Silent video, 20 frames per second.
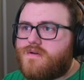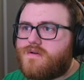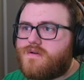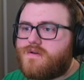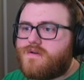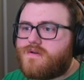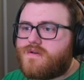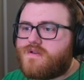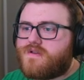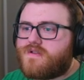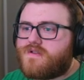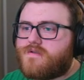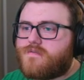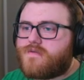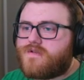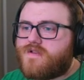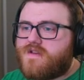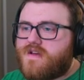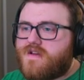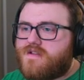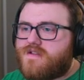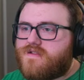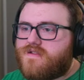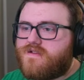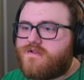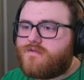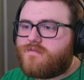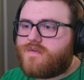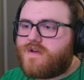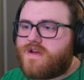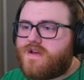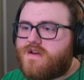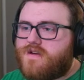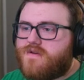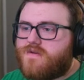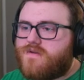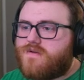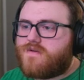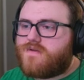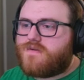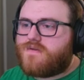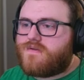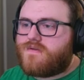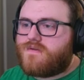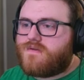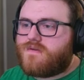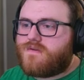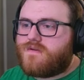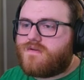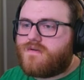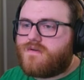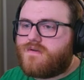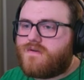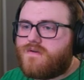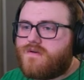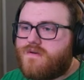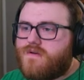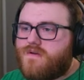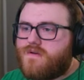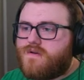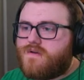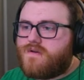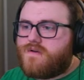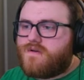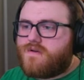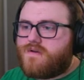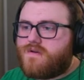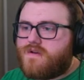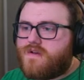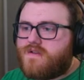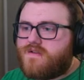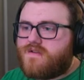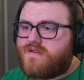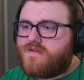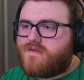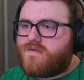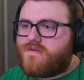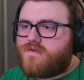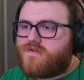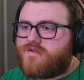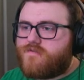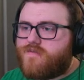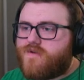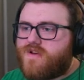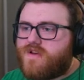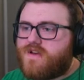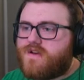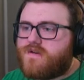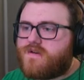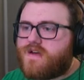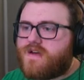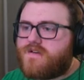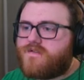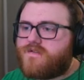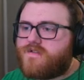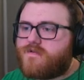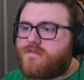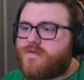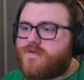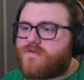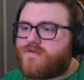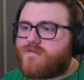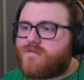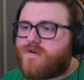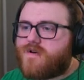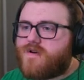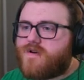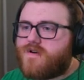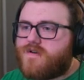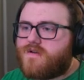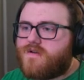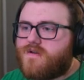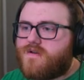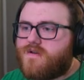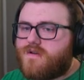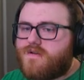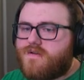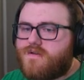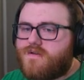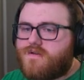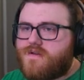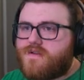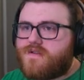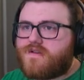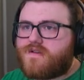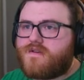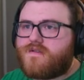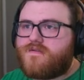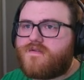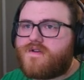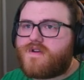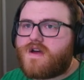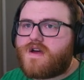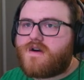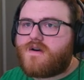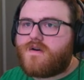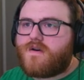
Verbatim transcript: Put some on that steel panel. And these doors are pretty okay for the most part. That's good for now.